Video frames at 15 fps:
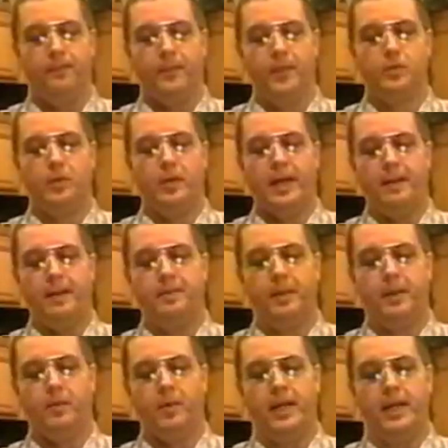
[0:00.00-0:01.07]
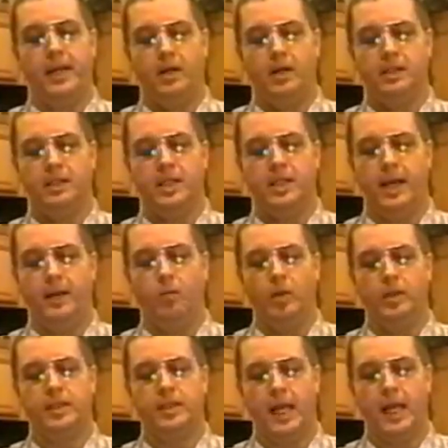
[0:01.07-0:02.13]
This one happens to be right here on the side.
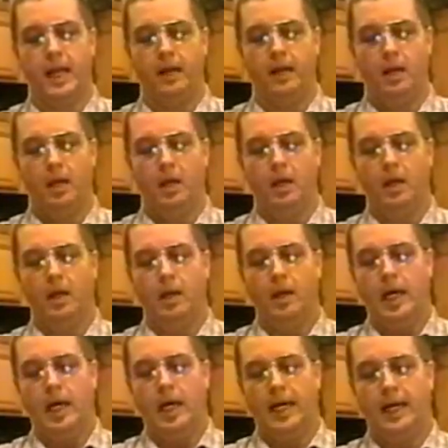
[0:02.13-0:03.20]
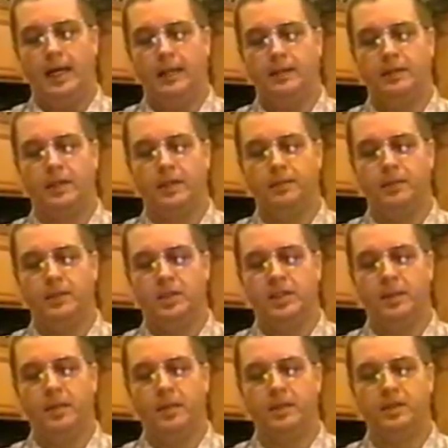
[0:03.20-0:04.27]
Once again, some
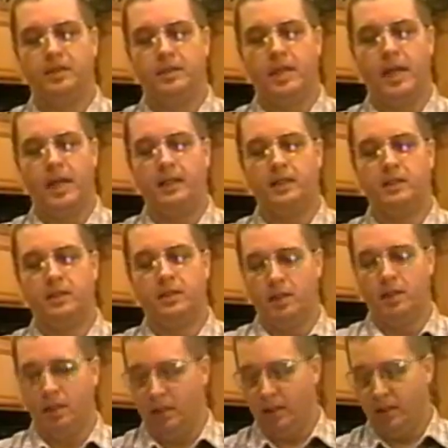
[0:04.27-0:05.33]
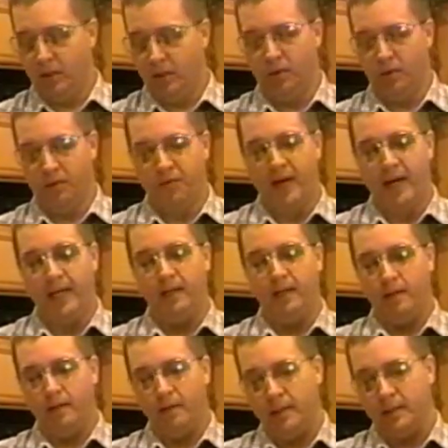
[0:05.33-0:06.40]
of the tanks you will
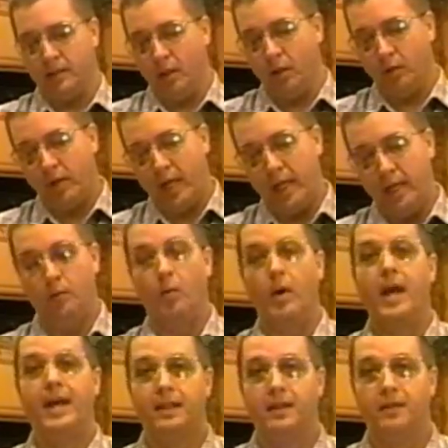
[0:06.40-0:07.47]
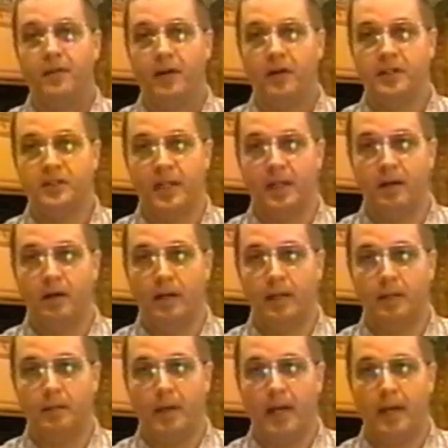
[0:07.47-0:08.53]
find this located right at the very center
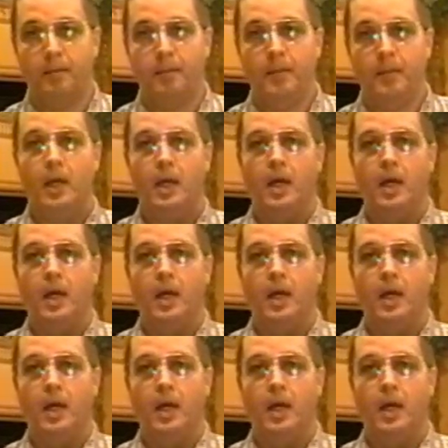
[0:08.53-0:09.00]
at the bottom.